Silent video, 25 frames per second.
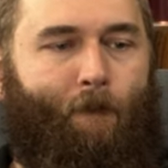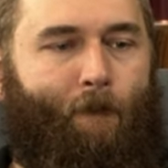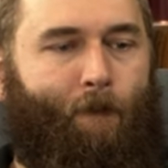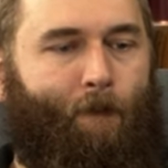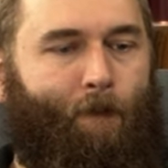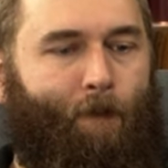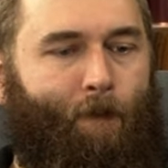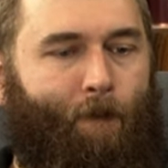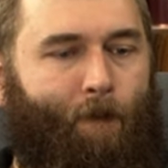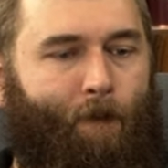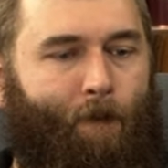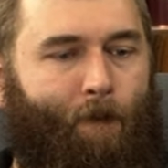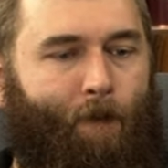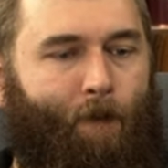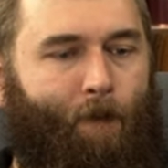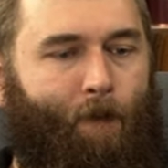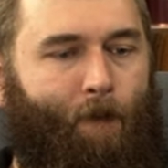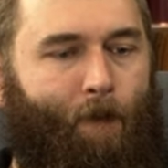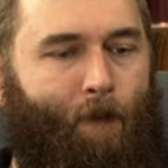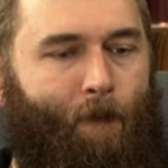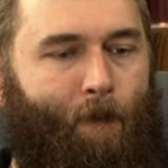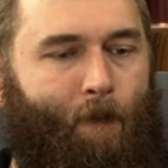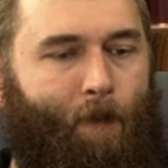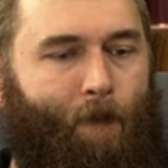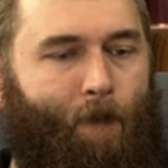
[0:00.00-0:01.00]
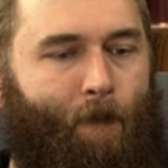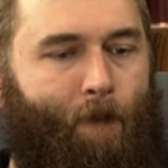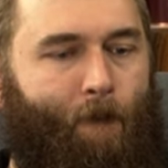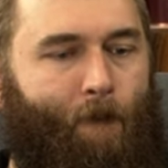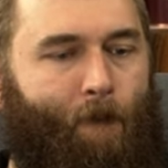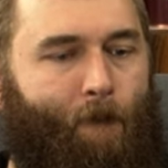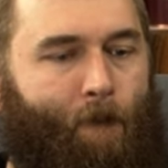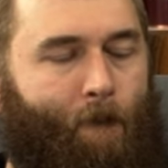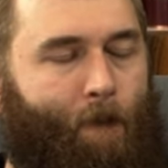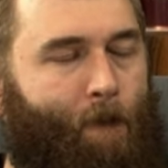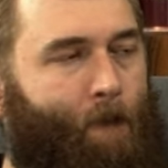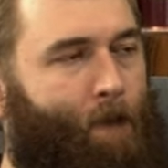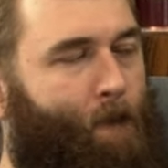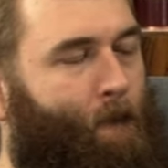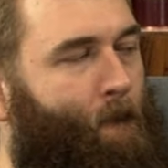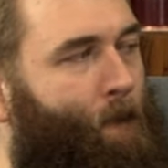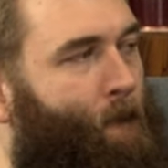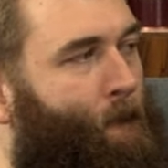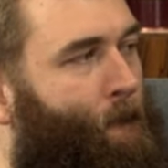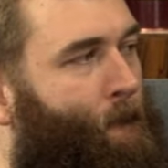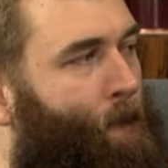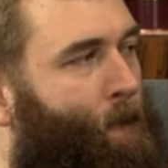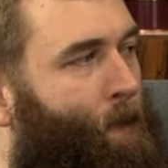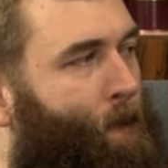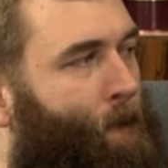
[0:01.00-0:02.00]

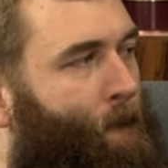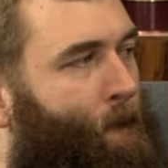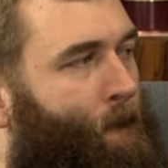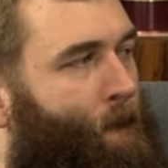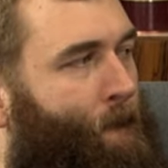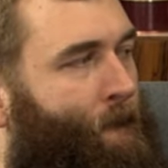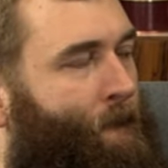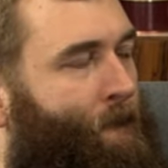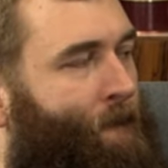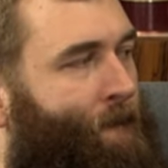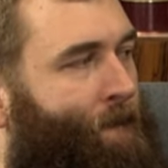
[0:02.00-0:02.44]
No words are spoken by the person on screen.